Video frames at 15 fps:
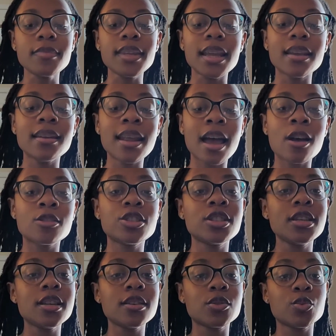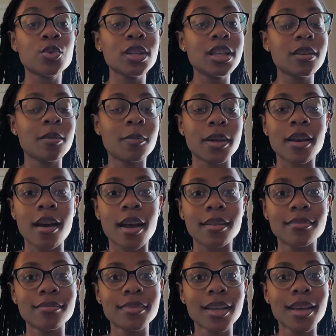Now she is really, oh my God,
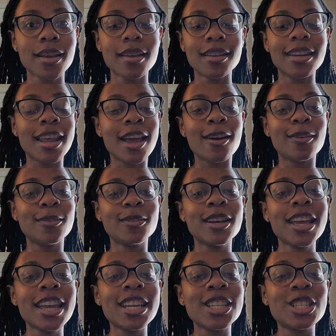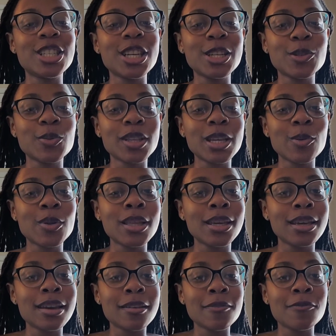no, she is really
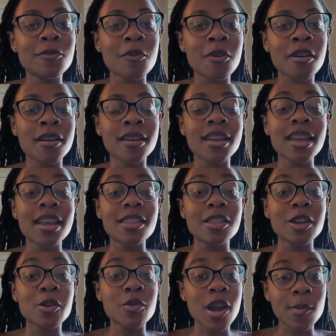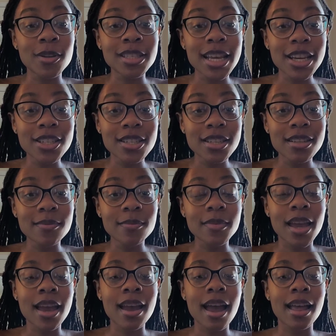good for the grammar section.
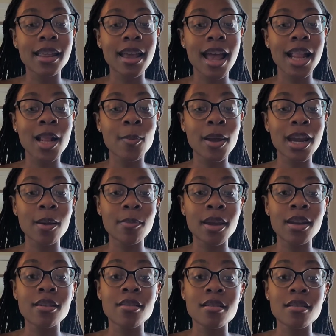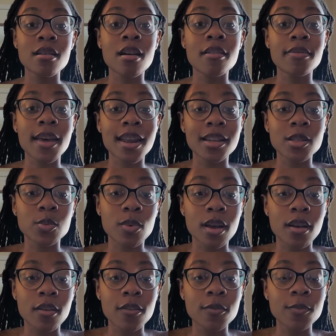I highly recommend her on that as
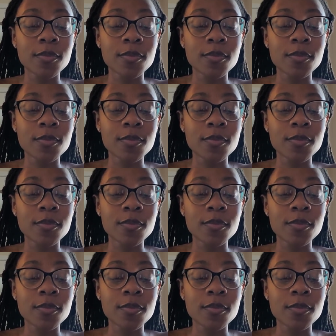well.